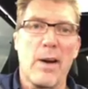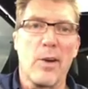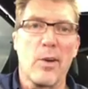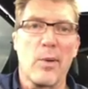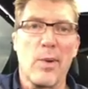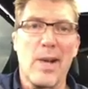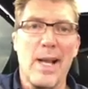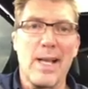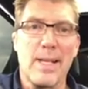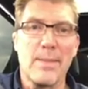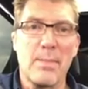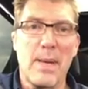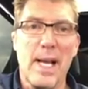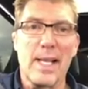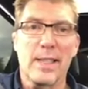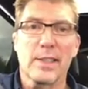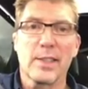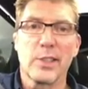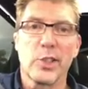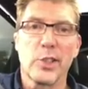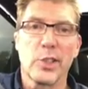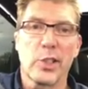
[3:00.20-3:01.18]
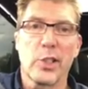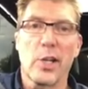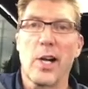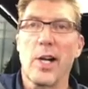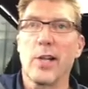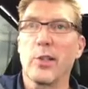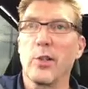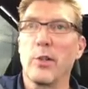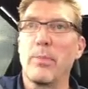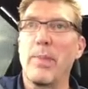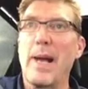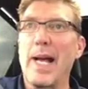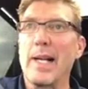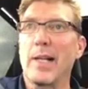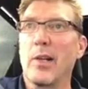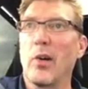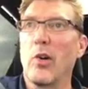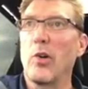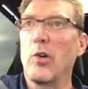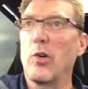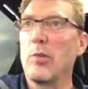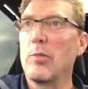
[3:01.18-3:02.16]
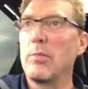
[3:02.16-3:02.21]
hour ride back to Chicago, back
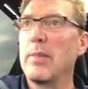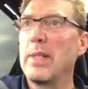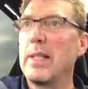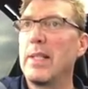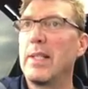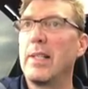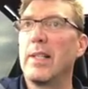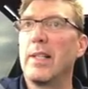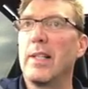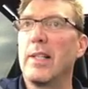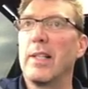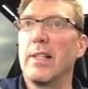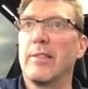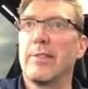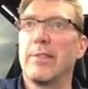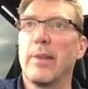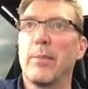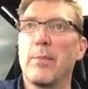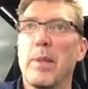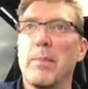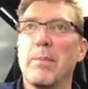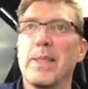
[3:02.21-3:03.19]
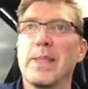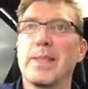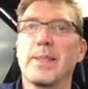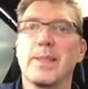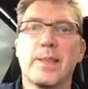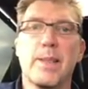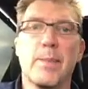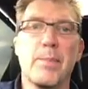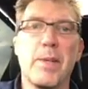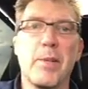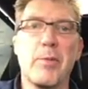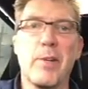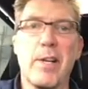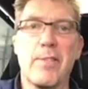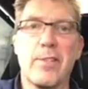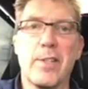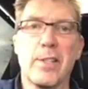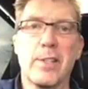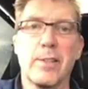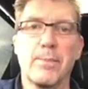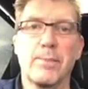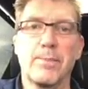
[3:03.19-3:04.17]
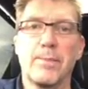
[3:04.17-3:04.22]
home from the Mississippi
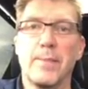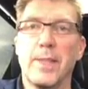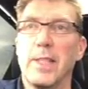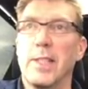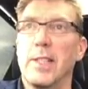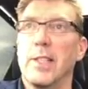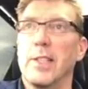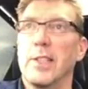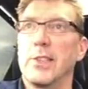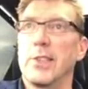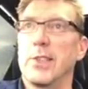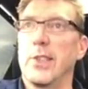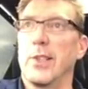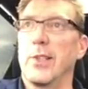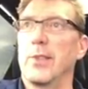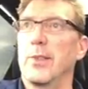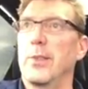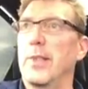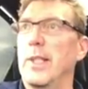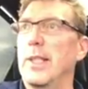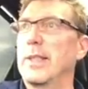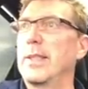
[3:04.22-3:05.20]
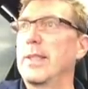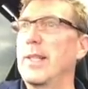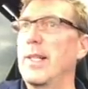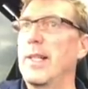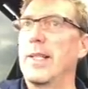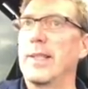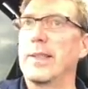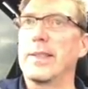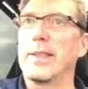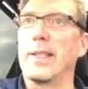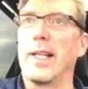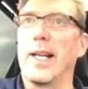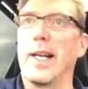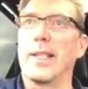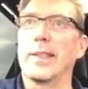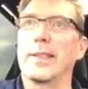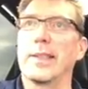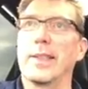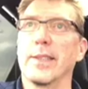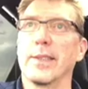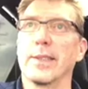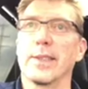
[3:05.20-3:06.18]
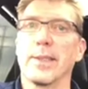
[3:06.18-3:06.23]
River. So I thought
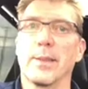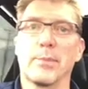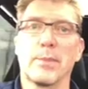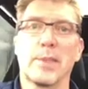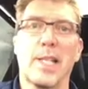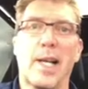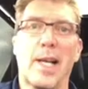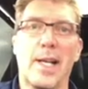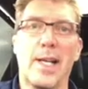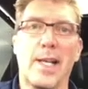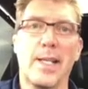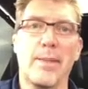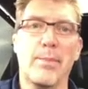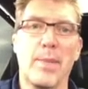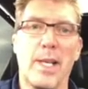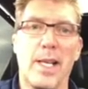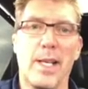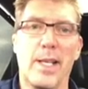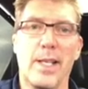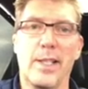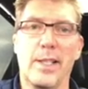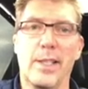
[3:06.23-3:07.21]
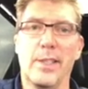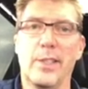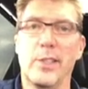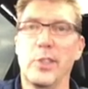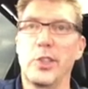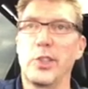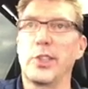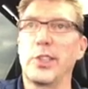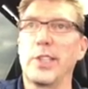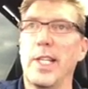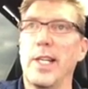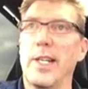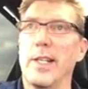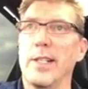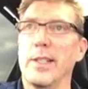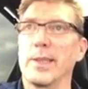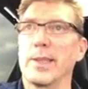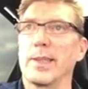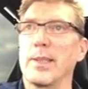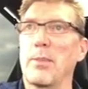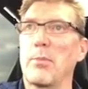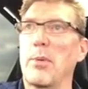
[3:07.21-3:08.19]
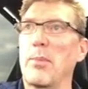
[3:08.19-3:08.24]
I'd kill some time and
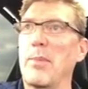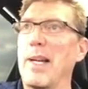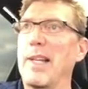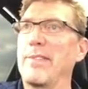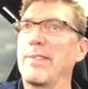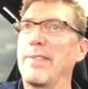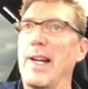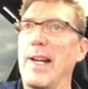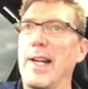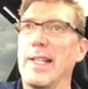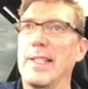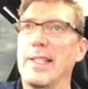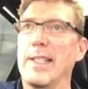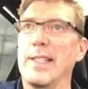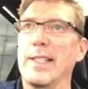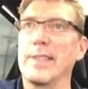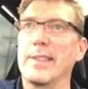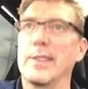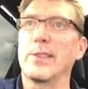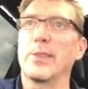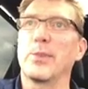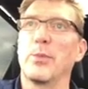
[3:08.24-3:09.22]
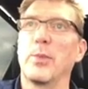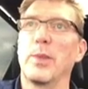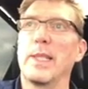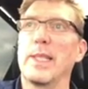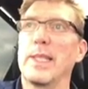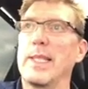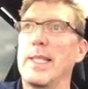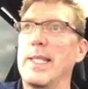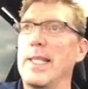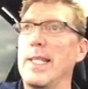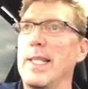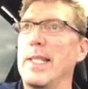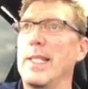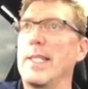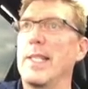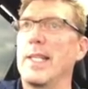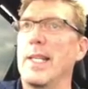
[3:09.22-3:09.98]
share some of my findings with the